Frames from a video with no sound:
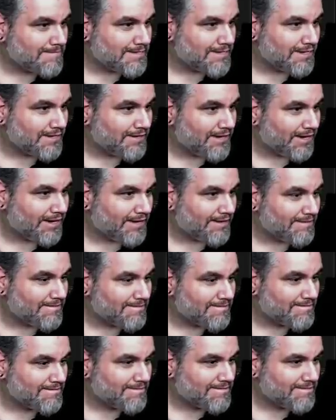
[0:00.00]
Yeah, you got it.
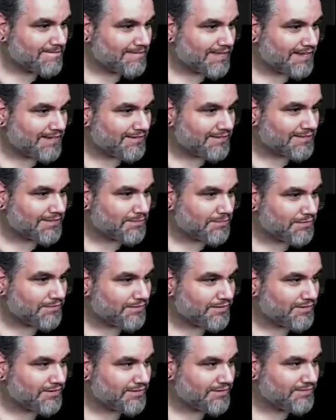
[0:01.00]
That dude's going to be
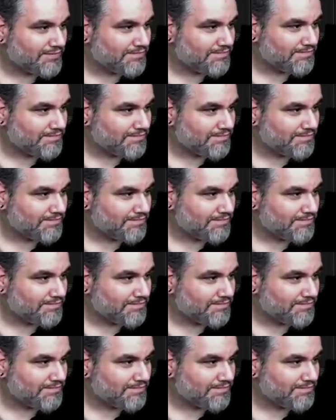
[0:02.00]
food.